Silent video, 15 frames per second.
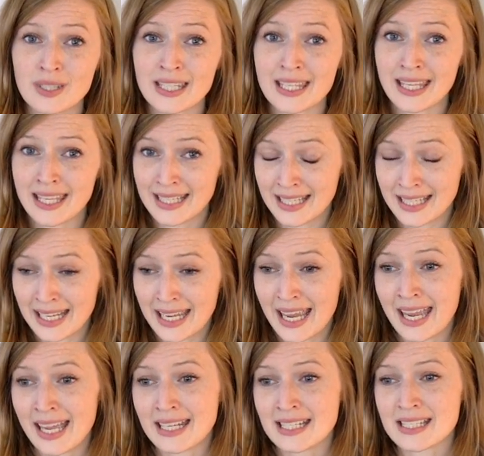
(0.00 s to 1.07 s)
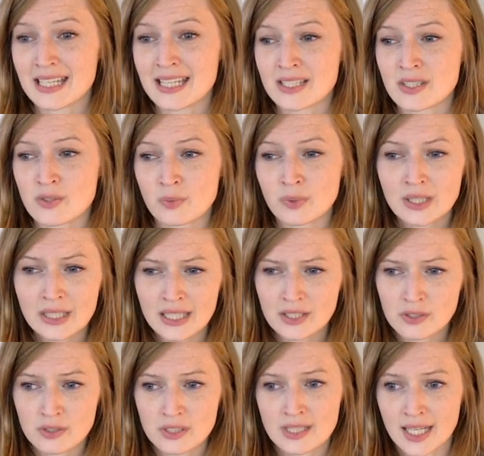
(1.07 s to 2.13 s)
the kidney, and it's really
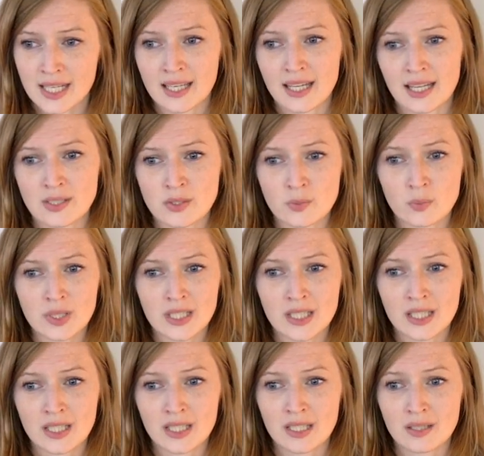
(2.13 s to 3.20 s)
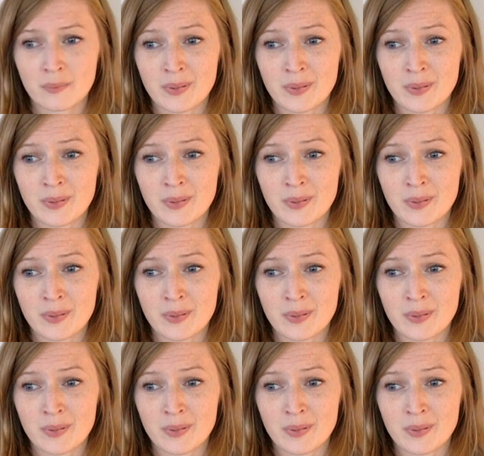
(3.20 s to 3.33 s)
interesting because we,